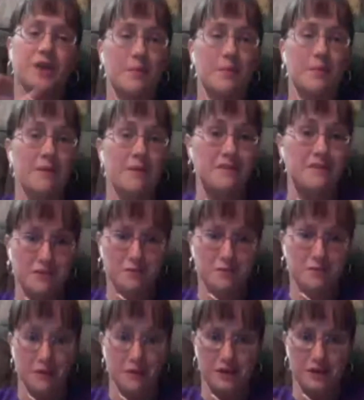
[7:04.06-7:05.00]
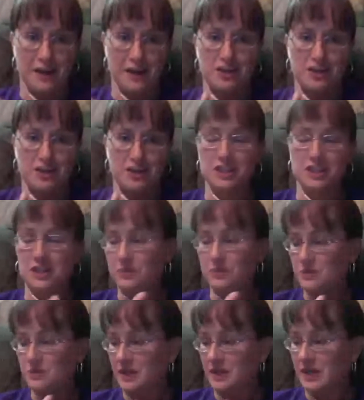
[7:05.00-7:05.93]
my favorite part actually,
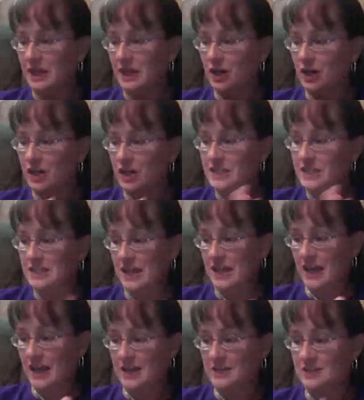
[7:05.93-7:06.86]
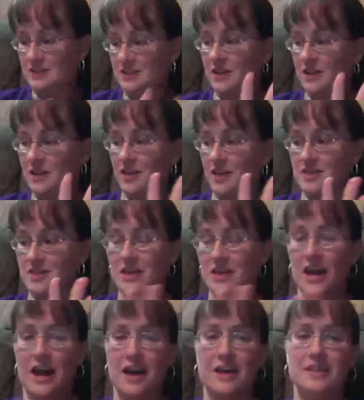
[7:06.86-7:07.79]
was when Gary said
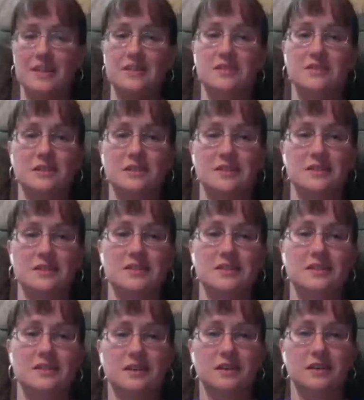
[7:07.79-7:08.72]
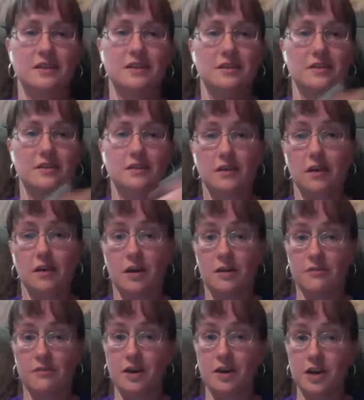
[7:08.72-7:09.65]
that since
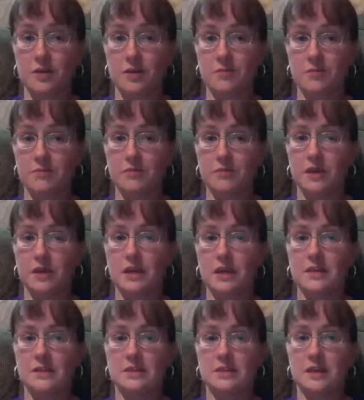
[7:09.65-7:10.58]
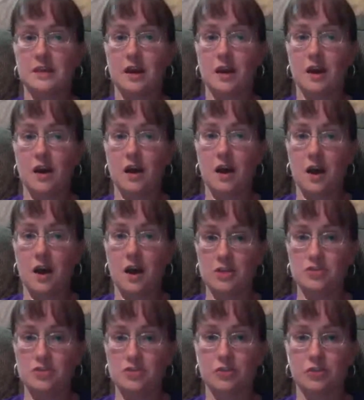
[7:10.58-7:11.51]
our farm is
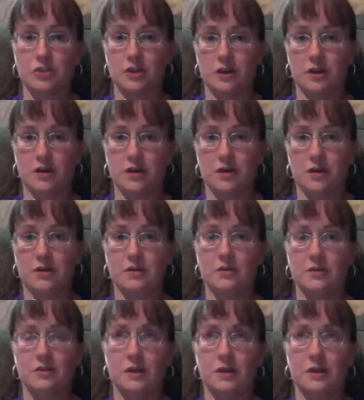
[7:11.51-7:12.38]
under the